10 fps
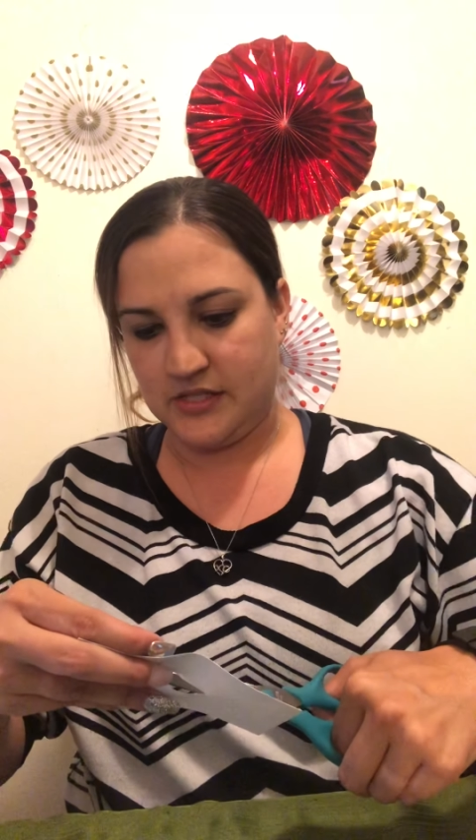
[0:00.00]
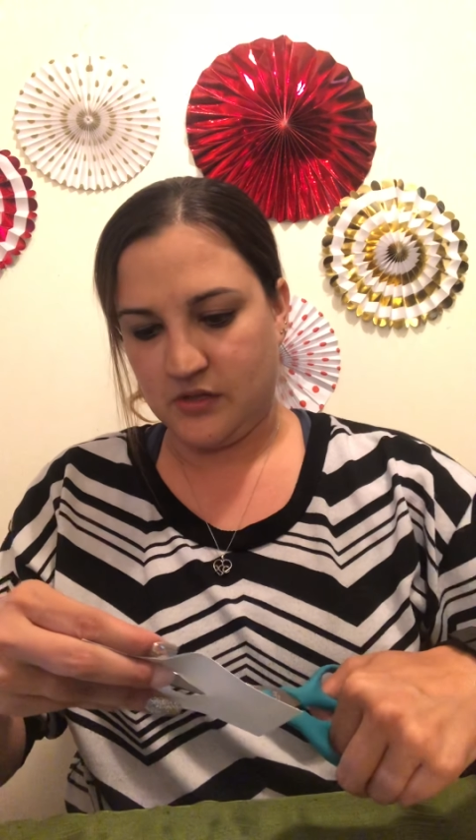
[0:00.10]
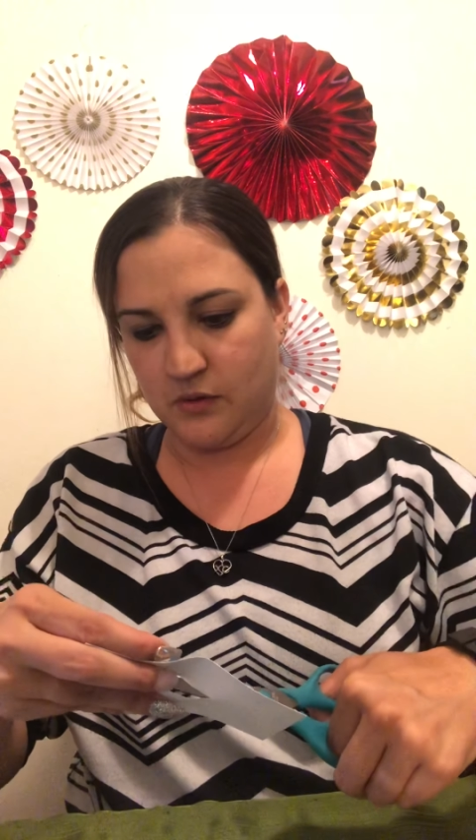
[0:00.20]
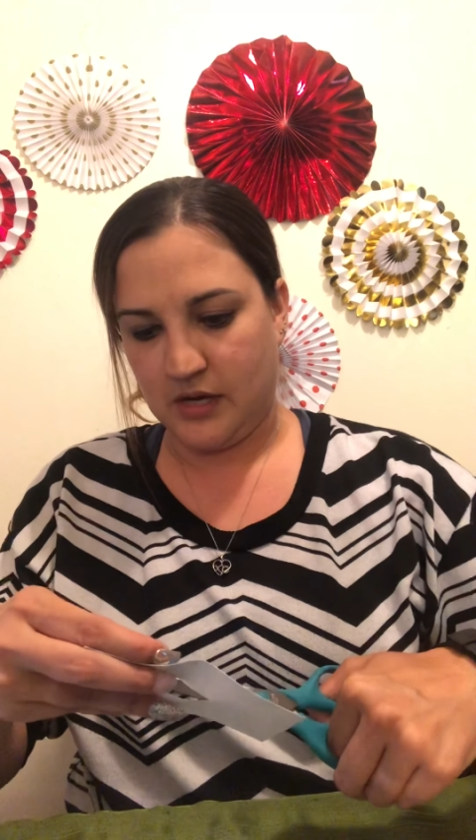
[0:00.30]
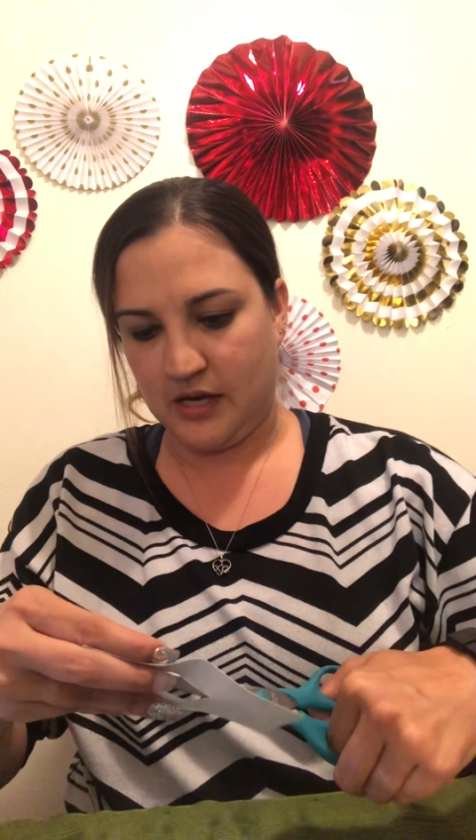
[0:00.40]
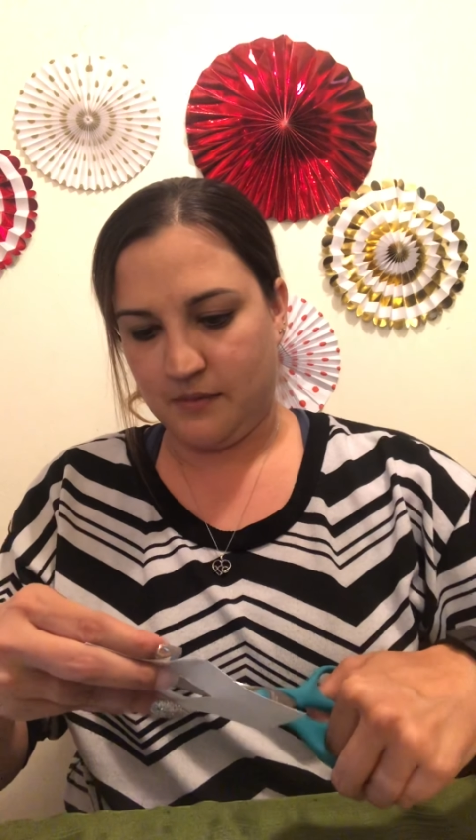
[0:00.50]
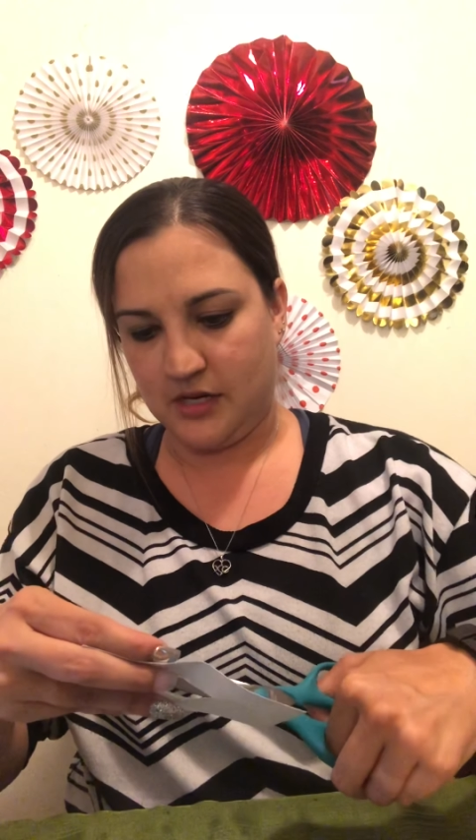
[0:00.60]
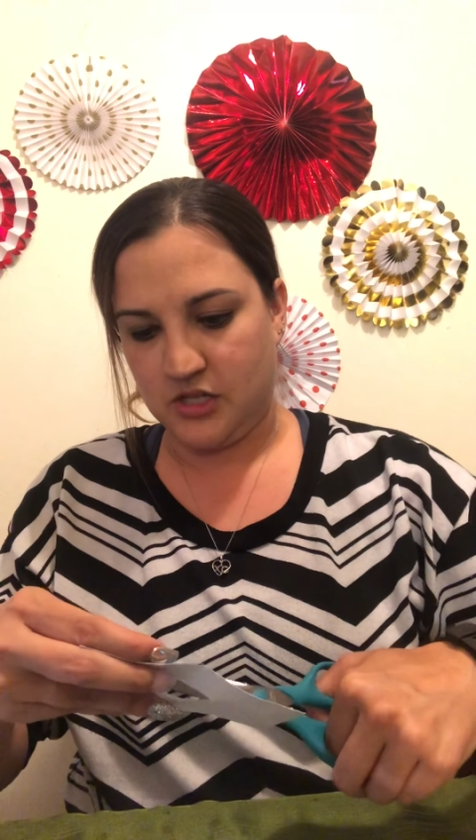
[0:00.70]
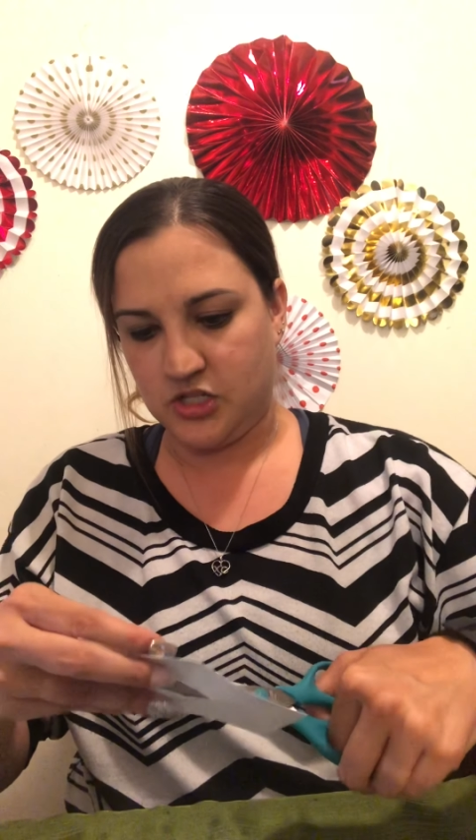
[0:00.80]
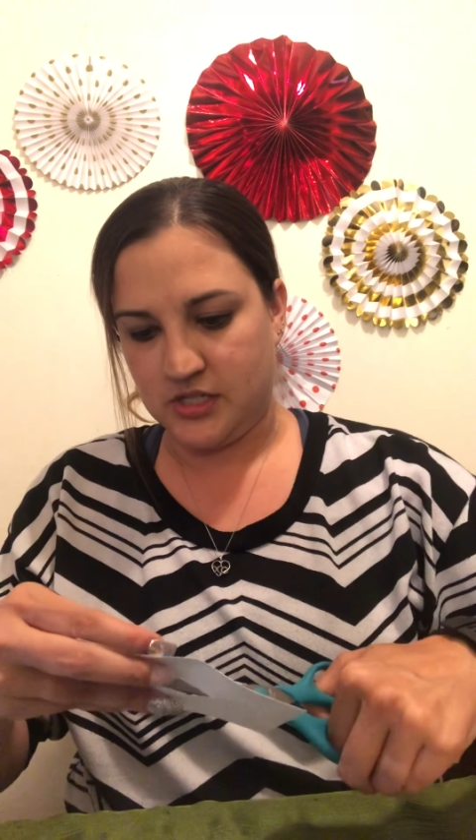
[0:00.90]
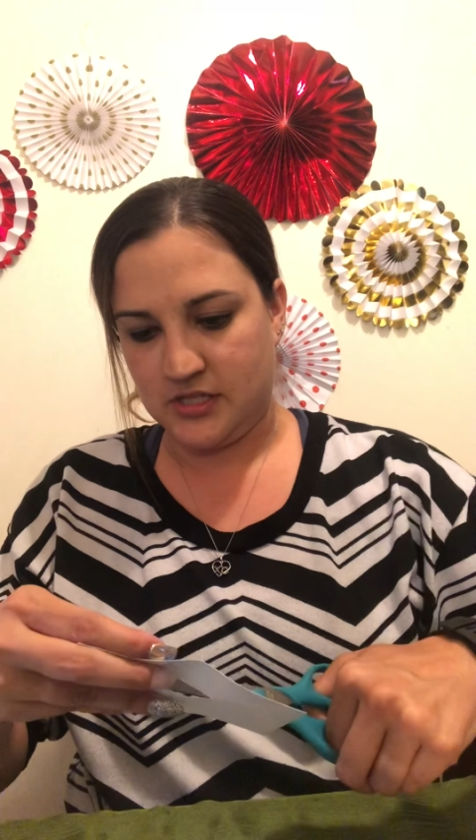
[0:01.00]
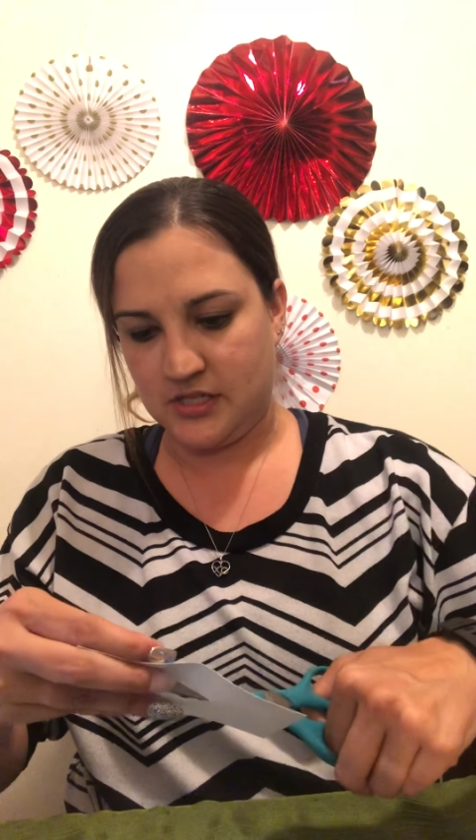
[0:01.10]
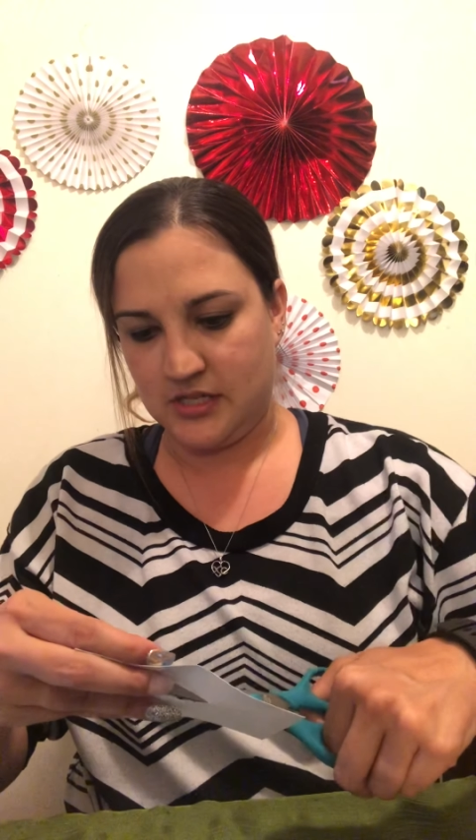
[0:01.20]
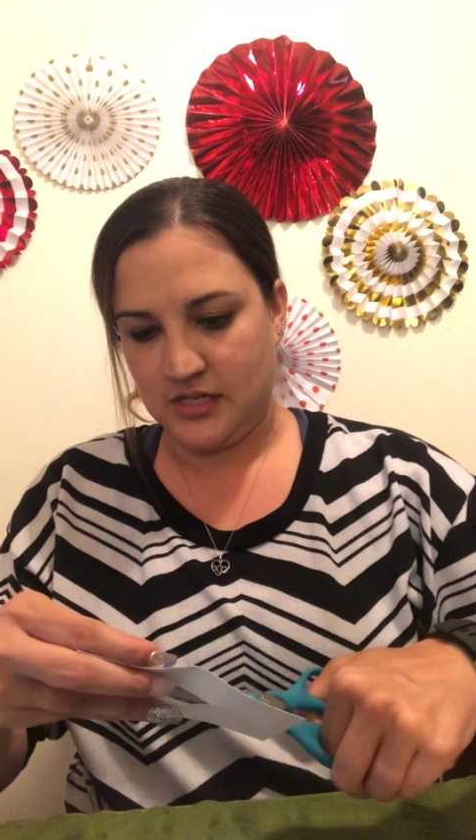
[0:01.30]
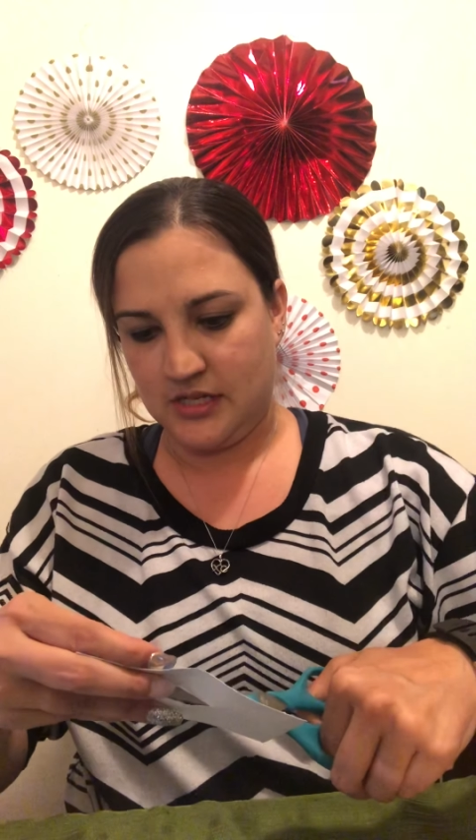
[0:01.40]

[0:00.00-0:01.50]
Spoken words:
So I'm going to just